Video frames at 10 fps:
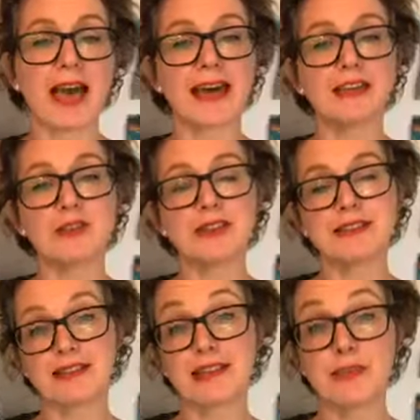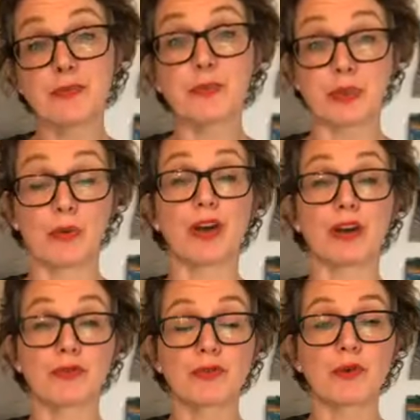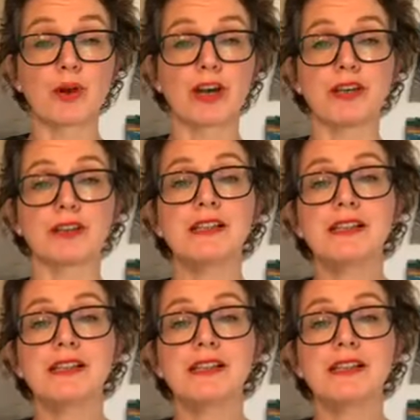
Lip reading: and you need to live with work for a while.